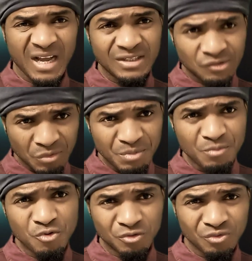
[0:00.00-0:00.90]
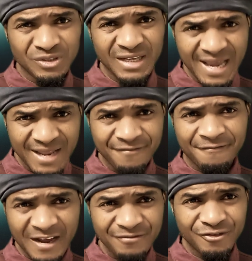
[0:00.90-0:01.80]
And some people also, they earn
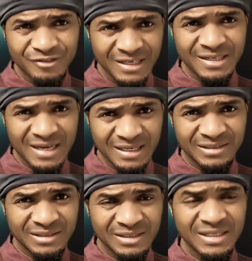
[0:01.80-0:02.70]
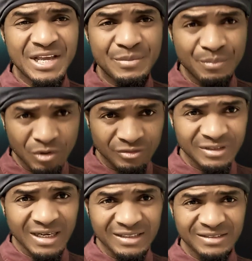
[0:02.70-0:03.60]
500 Ghana cedi a
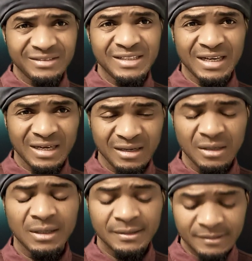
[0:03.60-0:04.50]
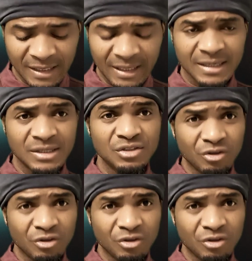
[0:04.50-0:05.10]
month. That is their salary.